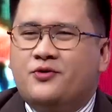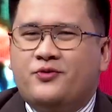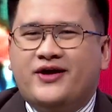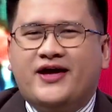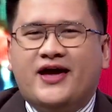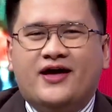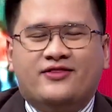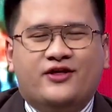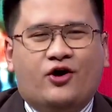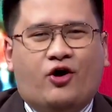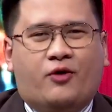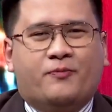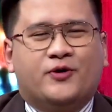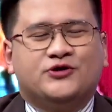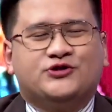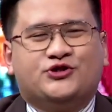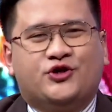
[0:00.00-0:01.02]
we get the
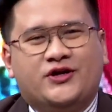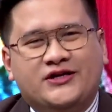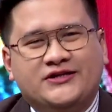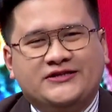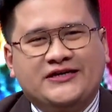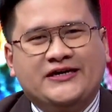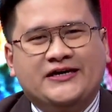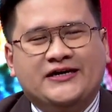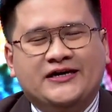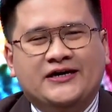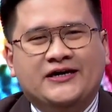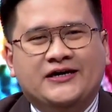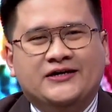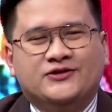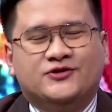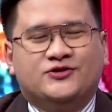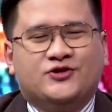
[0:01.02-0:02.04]
opportunity
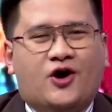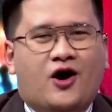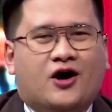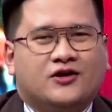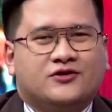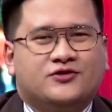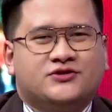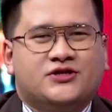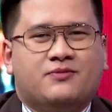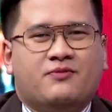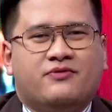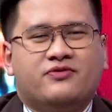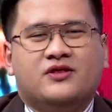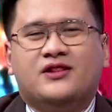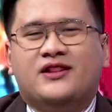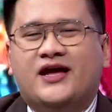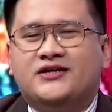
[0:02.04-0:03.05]
to talk to some of
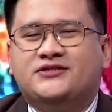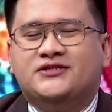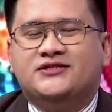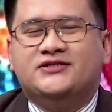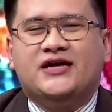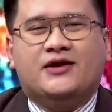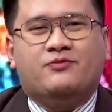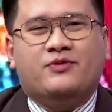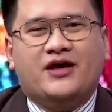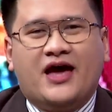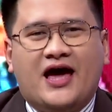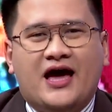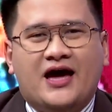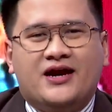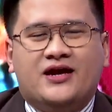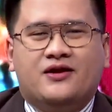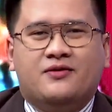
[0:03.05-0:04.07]
the legends that we
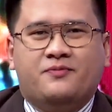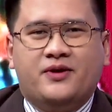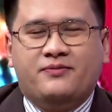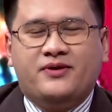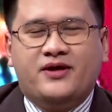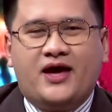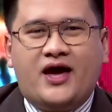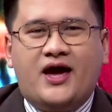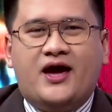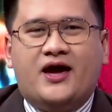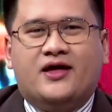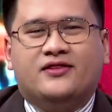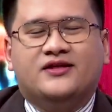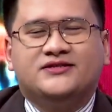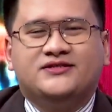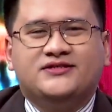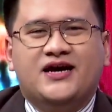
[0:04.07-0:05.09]
had in the PBA and
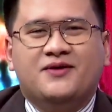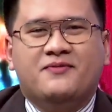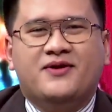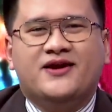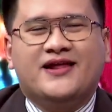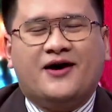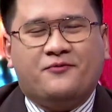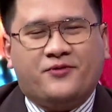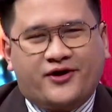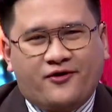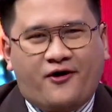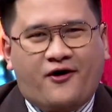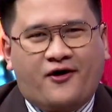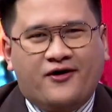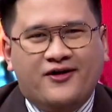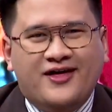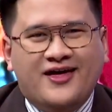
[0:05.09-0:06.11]
this segment that we
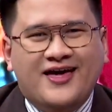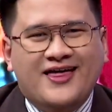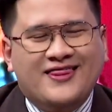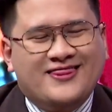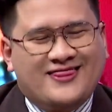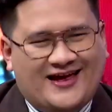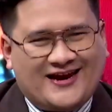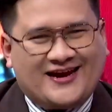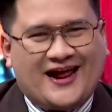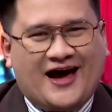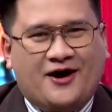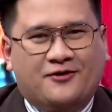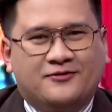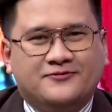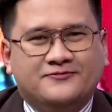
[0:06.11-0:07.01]
call Then and Now.